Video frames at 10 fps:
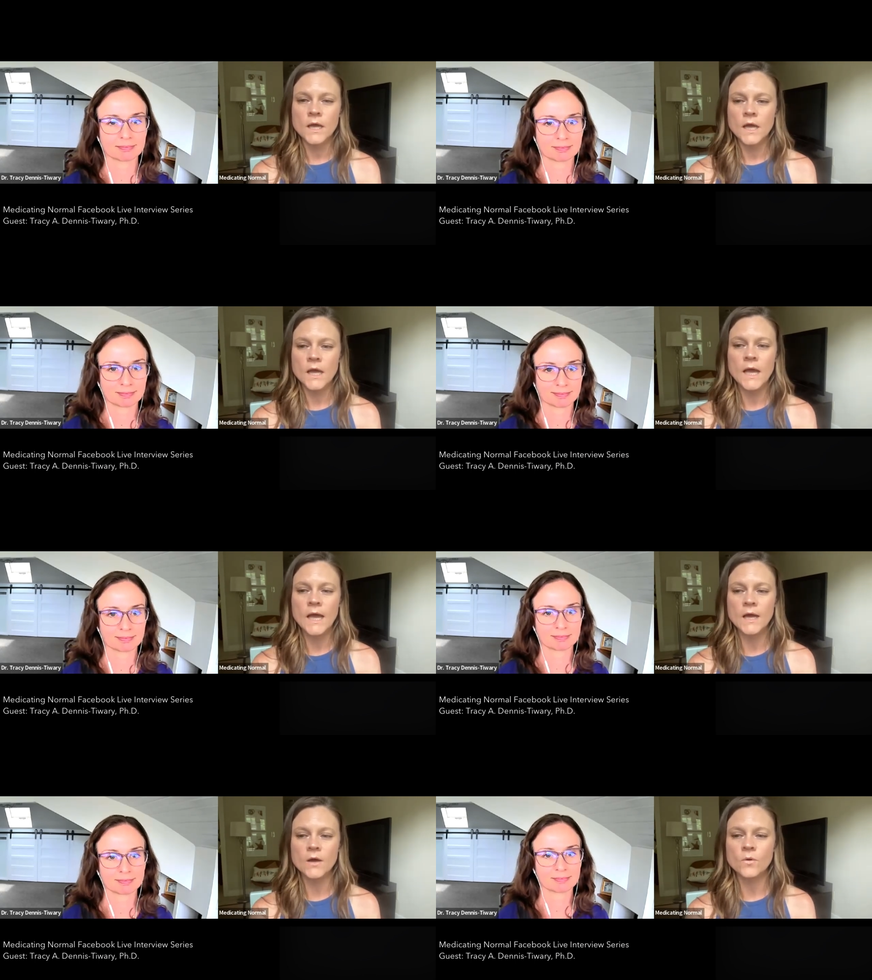
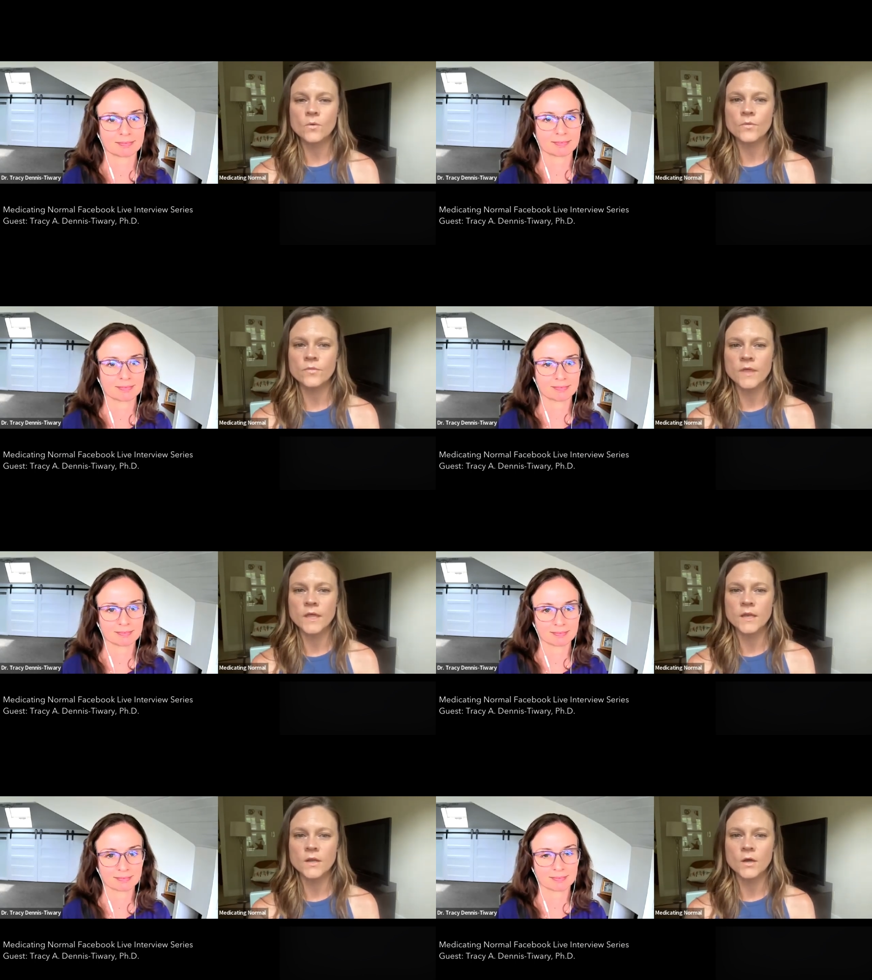Speaker 1: how
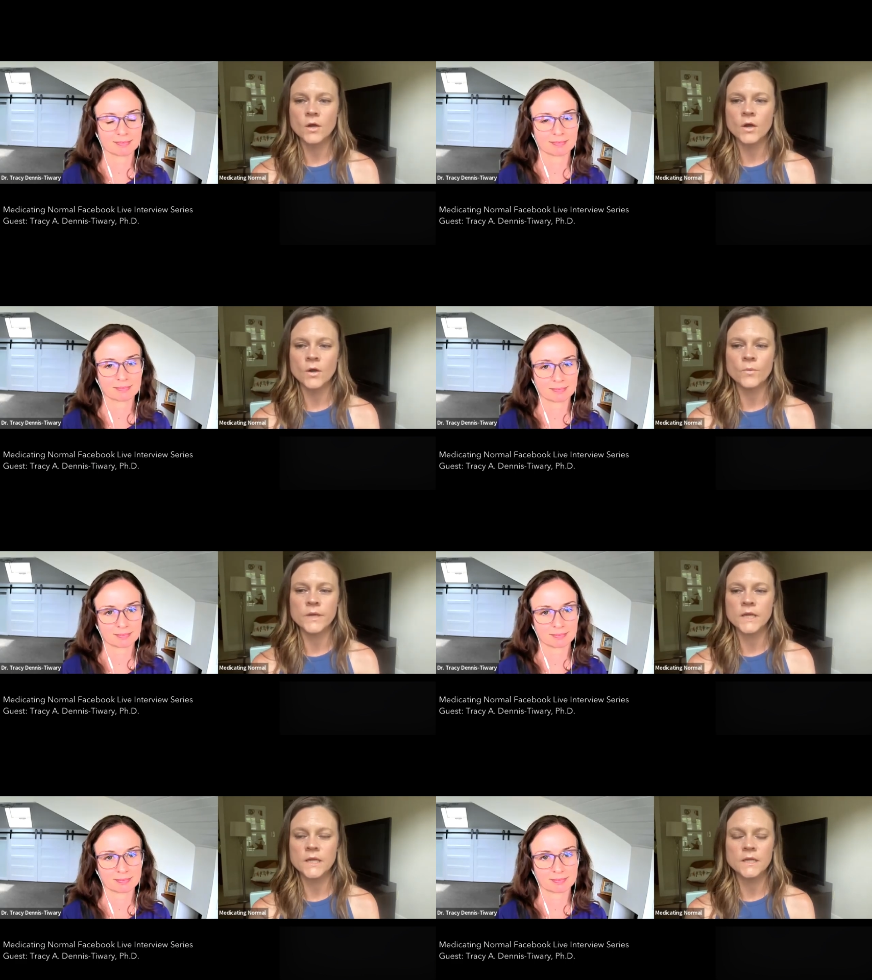then are
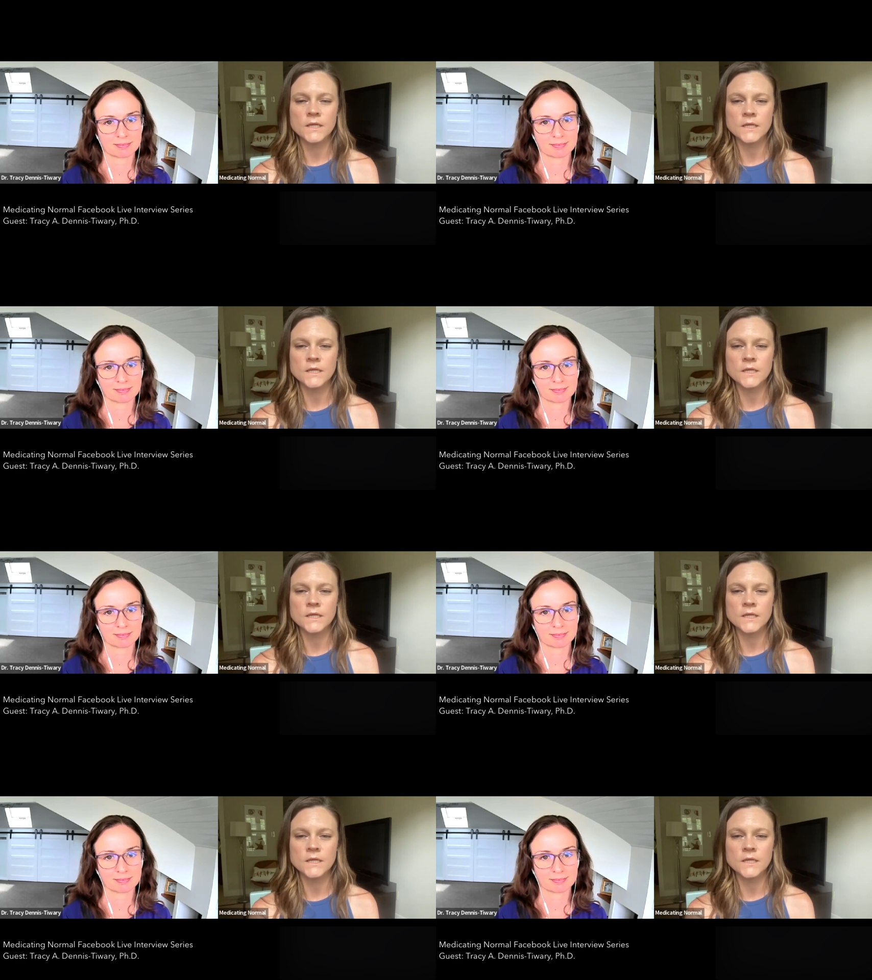we